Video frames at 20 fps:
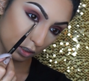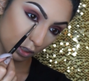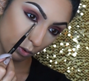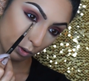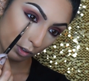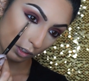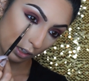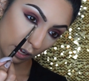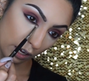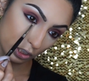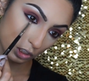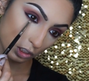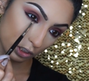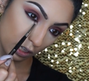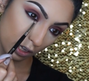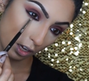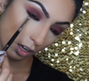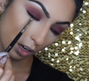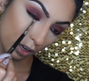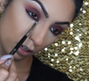lower lash
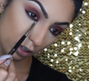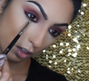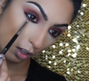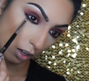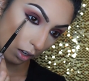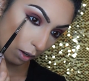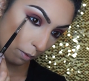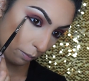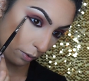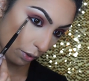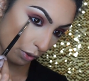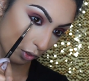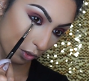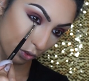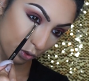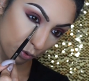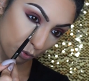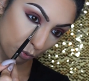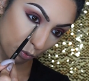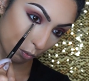line, come
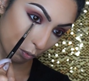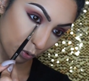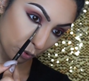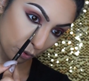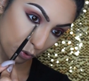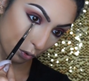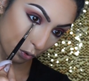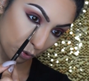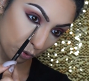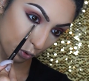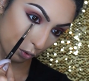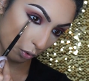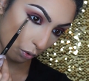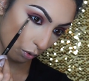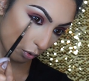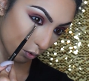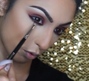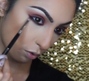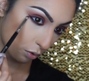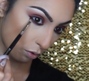
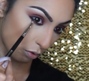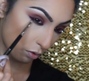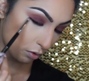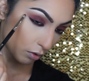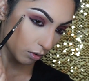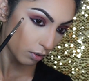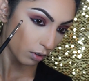through.